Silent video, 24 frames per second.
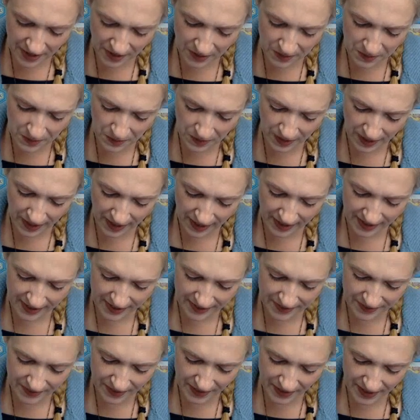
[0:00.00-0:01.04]
I'm okay.
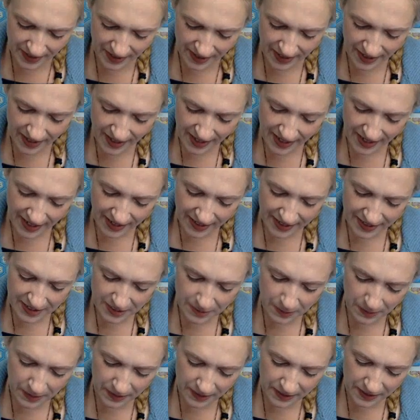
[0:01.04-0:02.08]
I'm going to
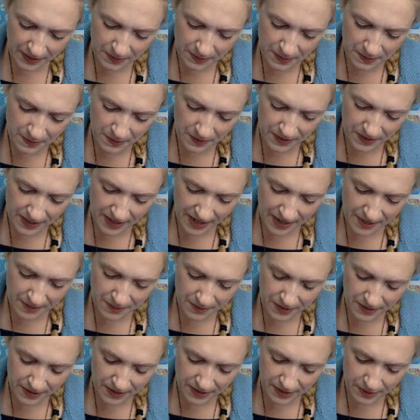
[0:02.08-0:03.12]
spend a little bit more time with
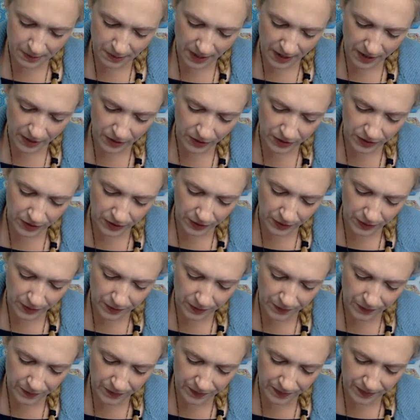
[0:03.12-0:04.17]
this spiral, though,
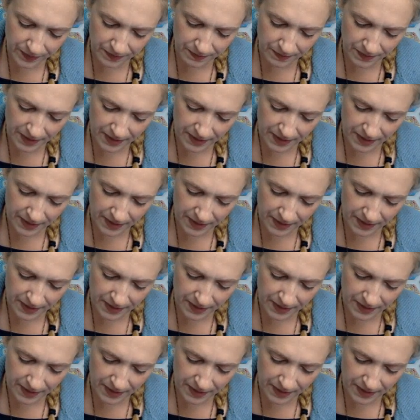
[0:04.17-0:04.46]
my